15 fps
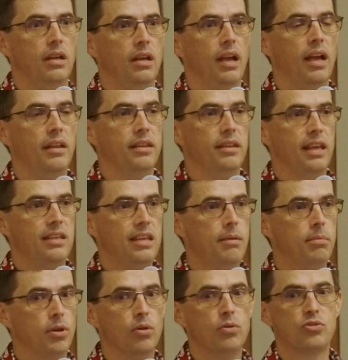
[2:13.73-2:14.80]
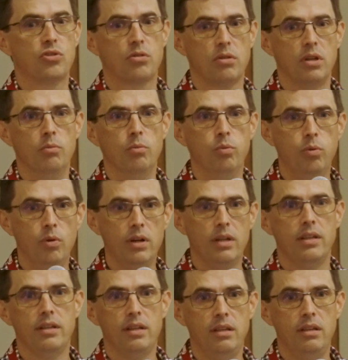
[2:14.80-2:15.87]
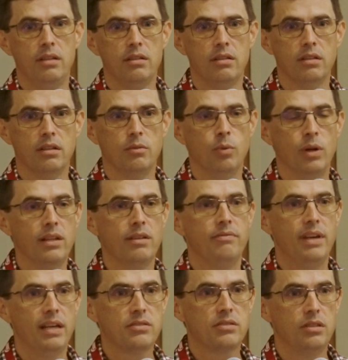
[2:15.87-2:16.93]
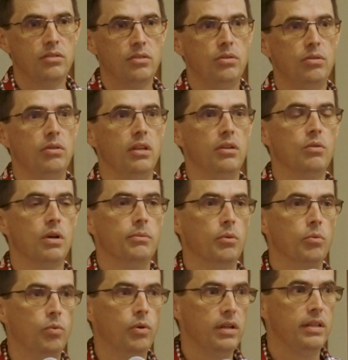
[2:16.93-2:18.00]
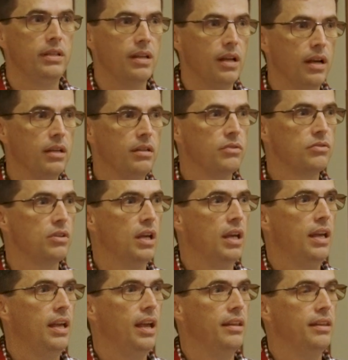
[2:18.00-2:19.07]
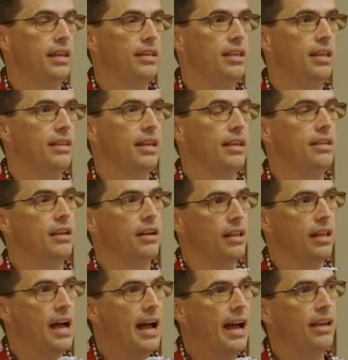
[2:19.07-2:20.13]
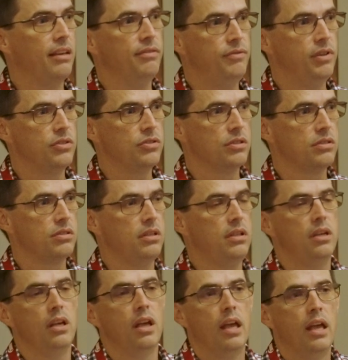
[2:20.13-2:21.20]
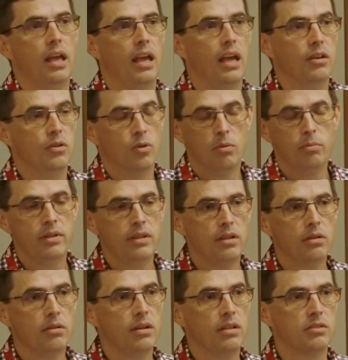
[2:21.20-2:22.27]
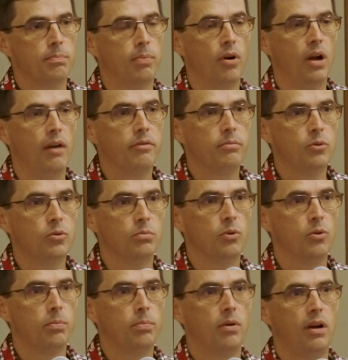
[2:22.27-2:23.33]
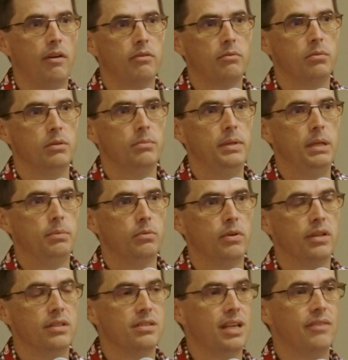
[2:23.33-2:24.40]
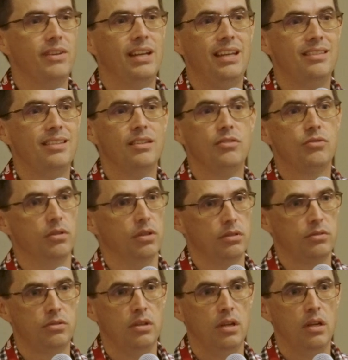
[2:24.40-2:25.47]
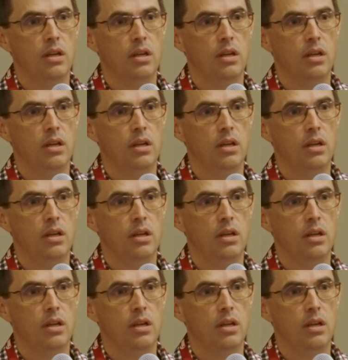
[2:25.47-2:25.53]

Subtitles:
And then they keep those 3 really well invested into, the equipment really nice, and they get a high efficiency. And normally they're as profitable or more profitable than people running 7, 8, 10 trucks